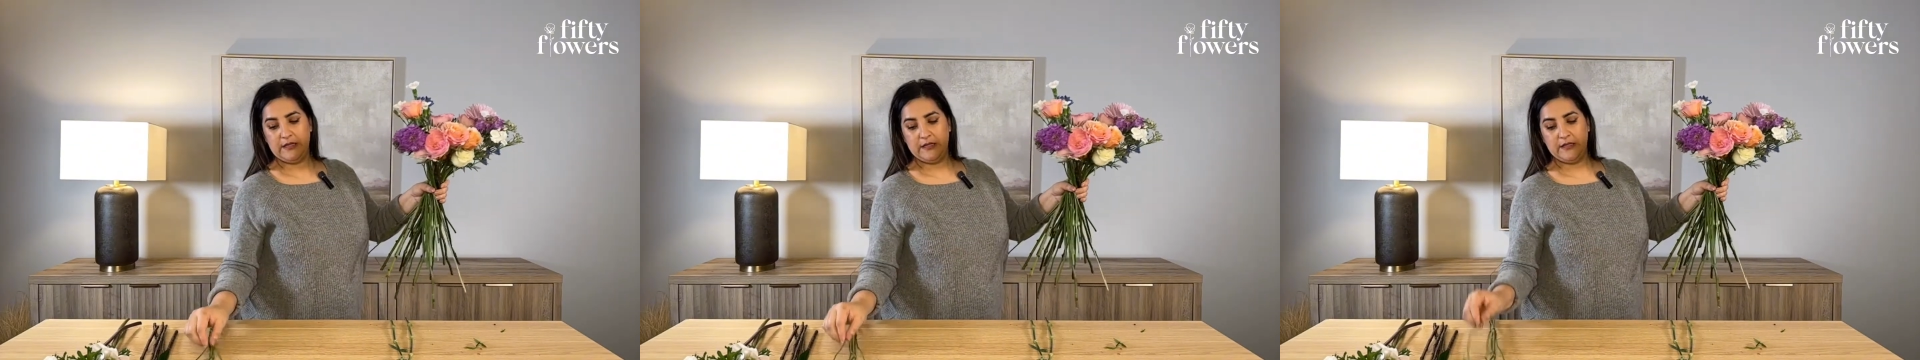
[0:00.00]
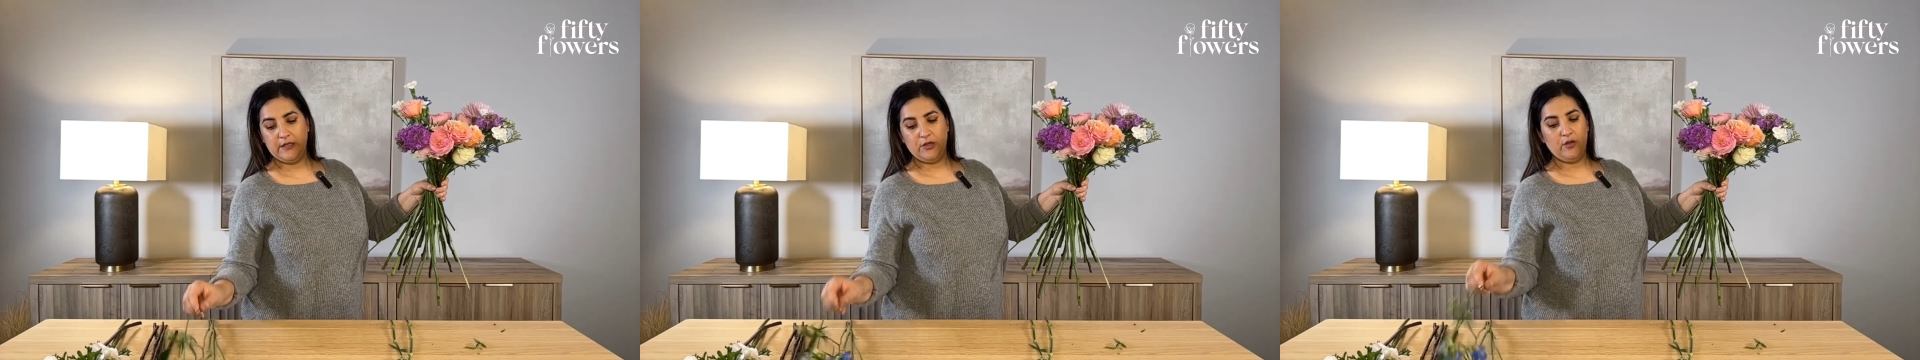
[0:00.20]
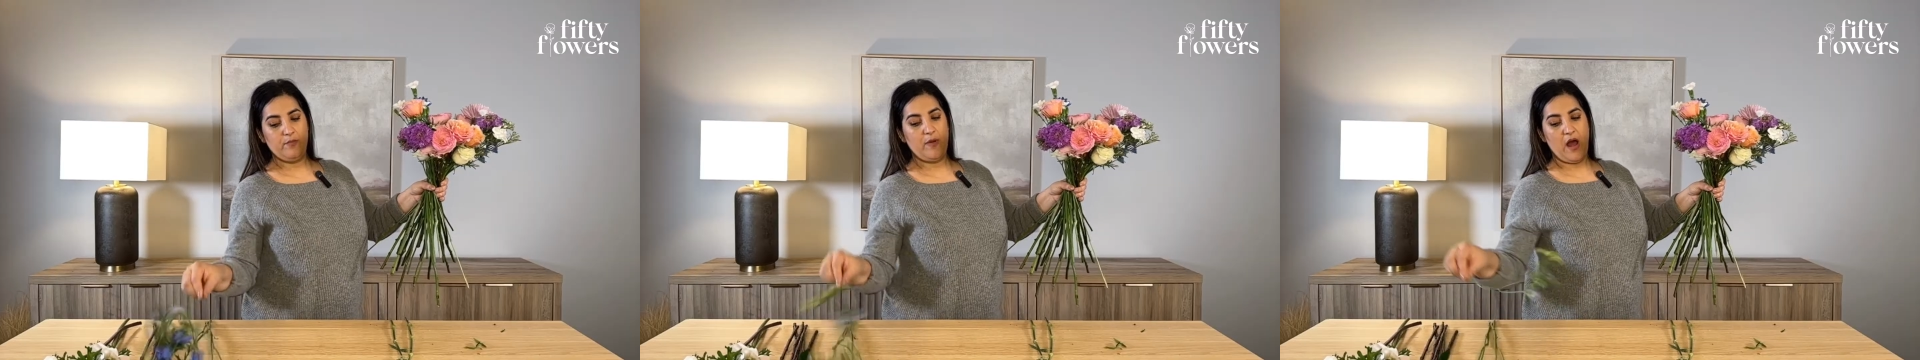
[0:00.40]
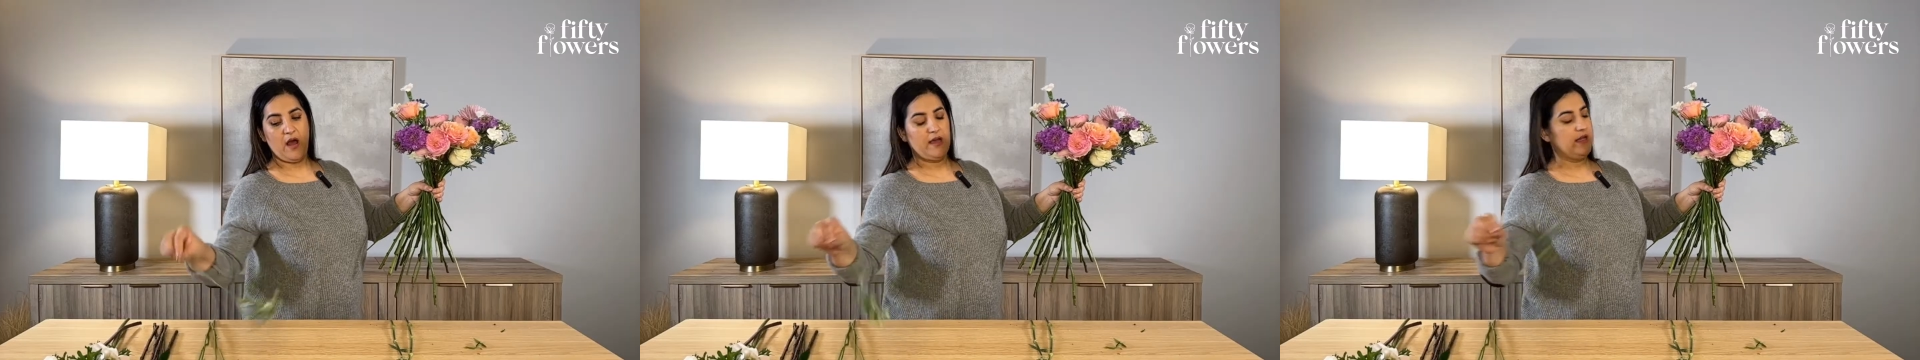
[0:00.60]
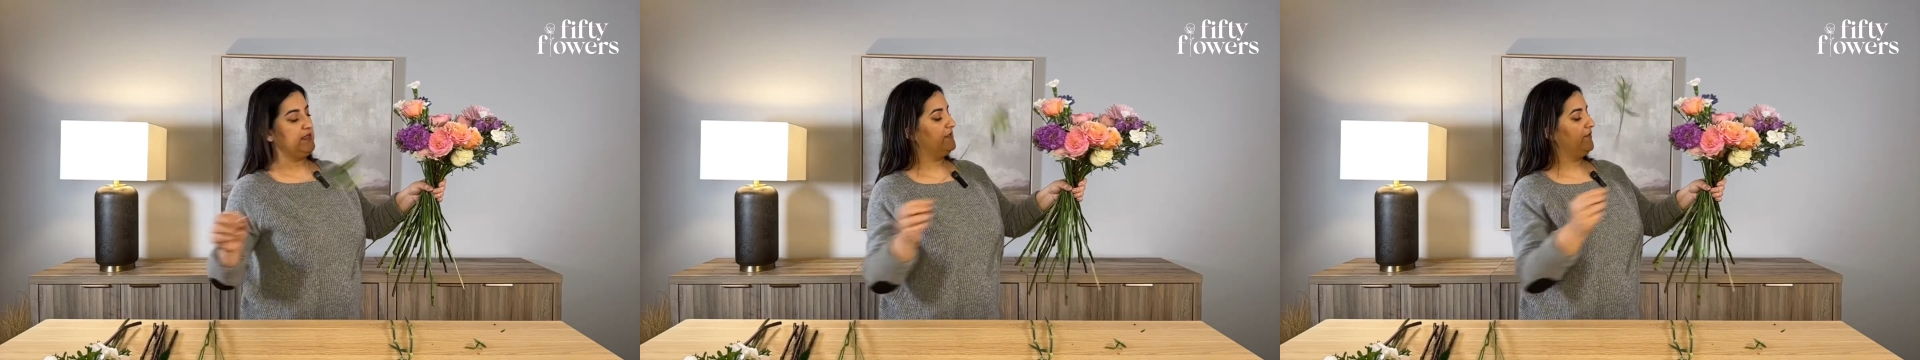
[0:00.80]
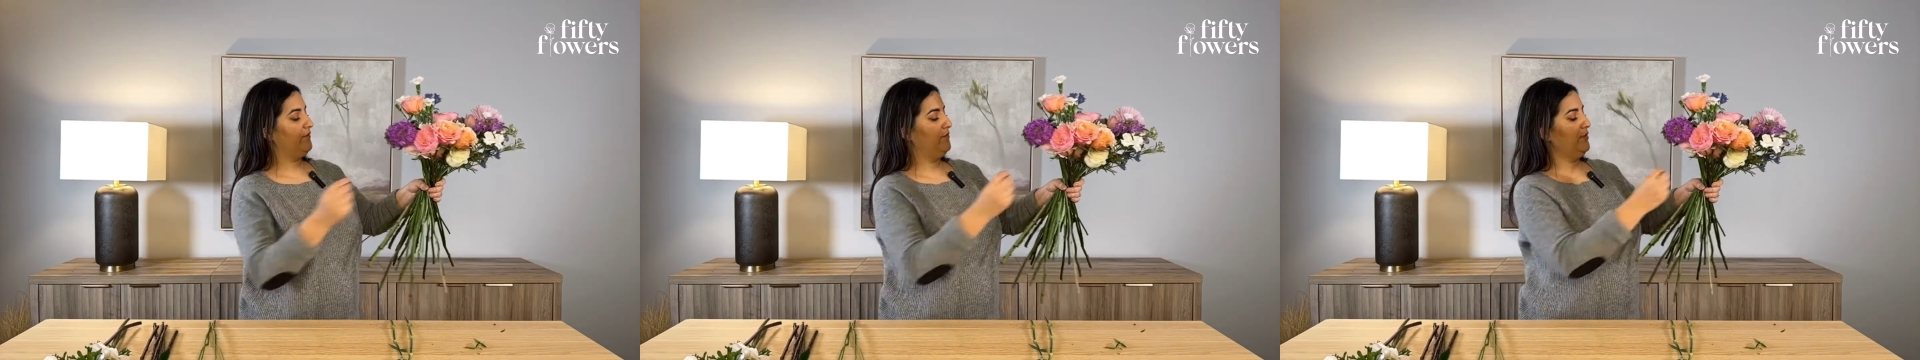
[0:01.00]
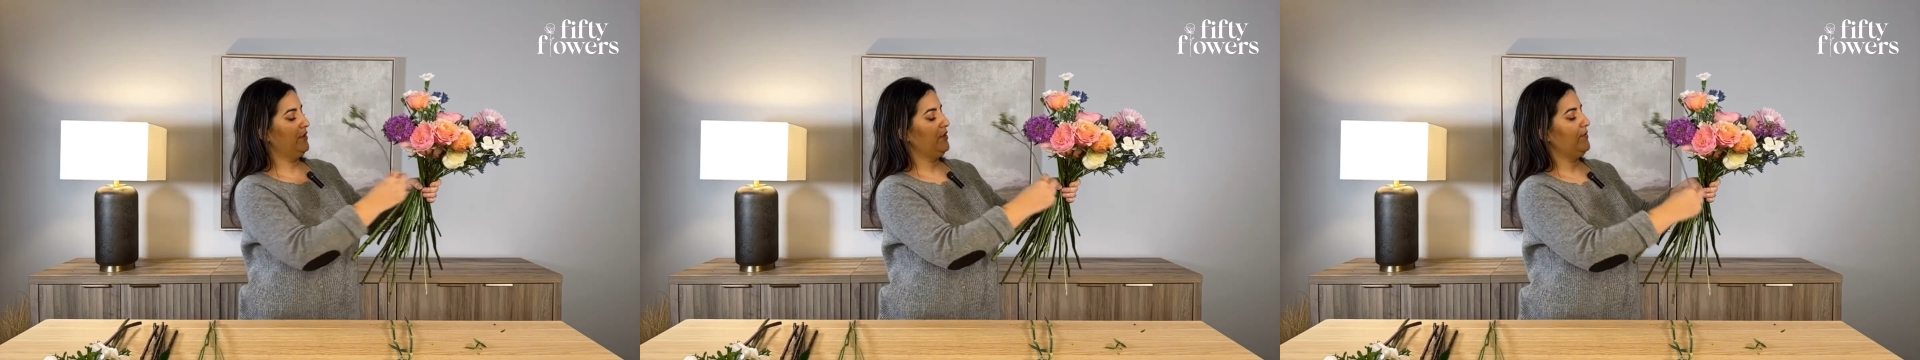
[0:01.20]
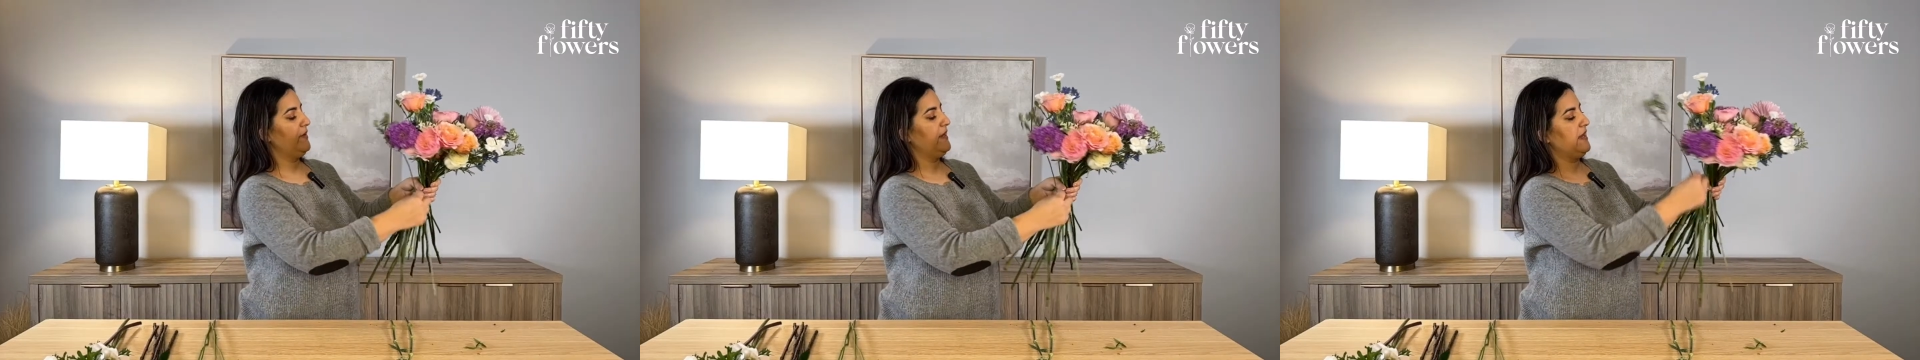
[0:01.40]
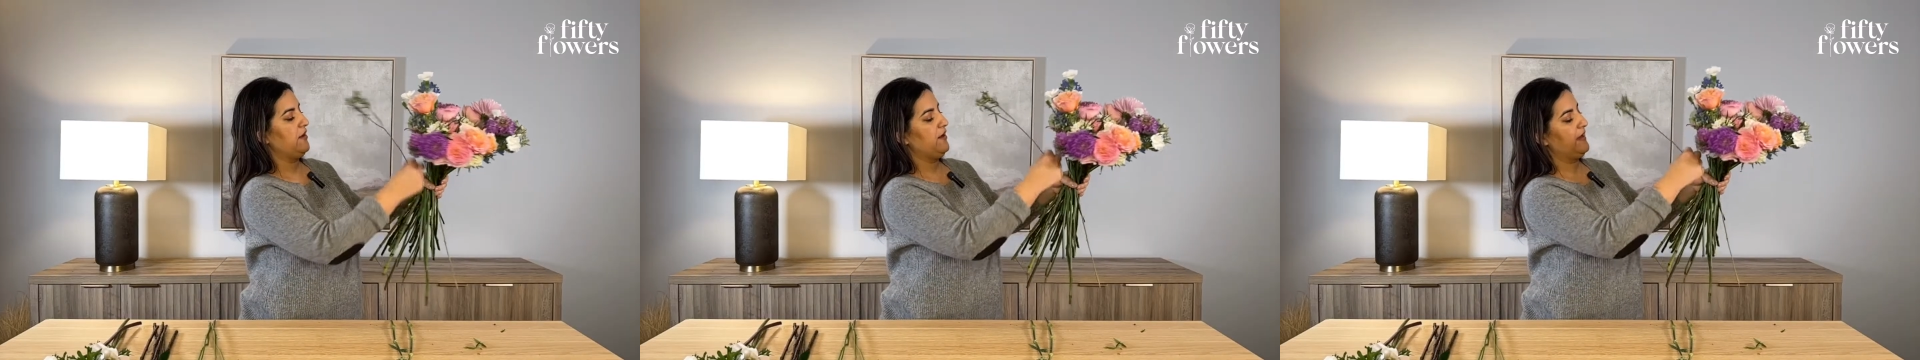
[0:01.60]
little pockets of blue in here.